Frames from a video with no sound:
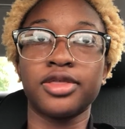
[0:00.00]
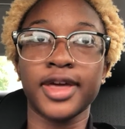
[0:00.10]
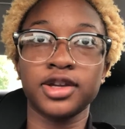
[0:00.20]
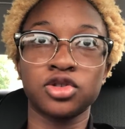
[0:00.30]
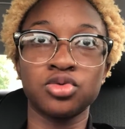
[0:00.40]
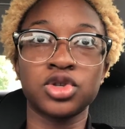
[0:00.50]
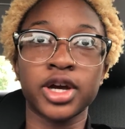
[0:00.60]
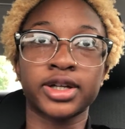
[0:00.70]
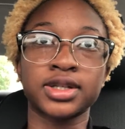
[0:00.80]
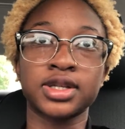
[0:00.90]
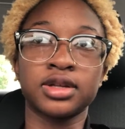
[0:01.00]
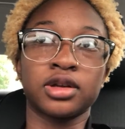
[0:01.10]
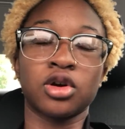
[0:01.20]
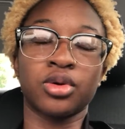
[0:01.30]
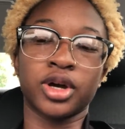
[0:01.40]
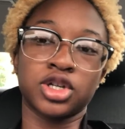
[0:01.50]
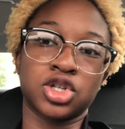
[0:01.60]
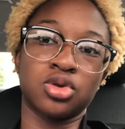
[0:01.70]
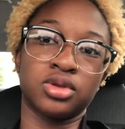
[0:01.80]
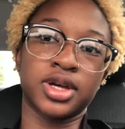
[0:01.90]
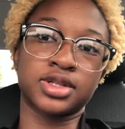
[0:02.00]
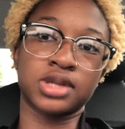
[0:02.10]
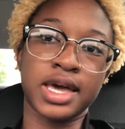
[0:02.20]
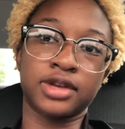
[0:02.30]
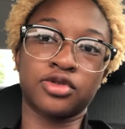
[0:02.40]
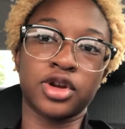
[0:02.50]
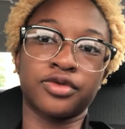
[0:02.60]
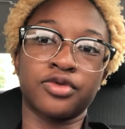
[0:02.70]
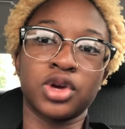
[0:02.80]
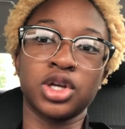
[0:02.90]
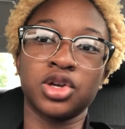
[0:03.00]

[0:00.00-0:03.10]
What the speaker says: they do check and see, like, okay, she only has had credit for a